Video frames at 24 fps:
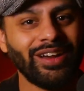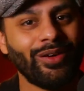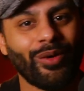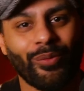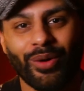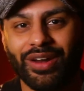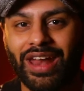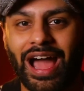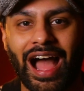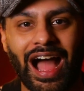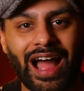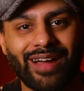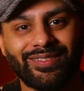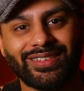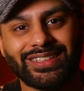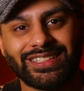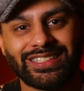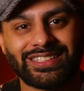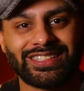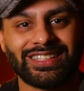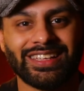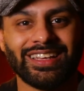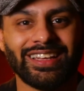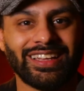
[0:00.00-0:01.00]
when I
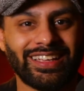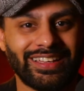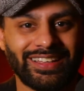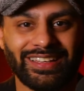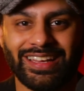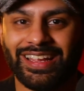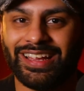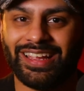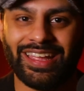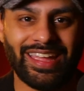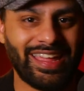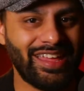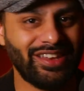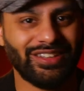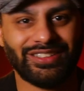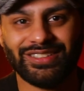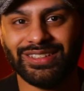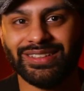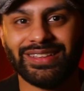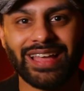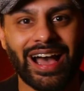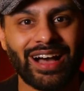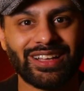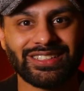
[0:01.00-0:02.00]
was in
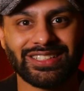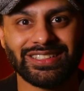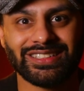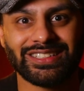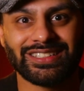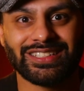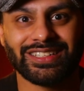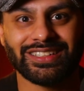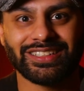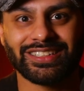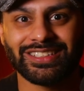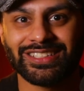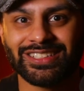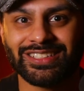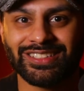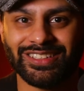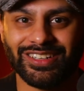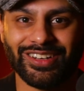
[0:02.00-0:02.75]
2006.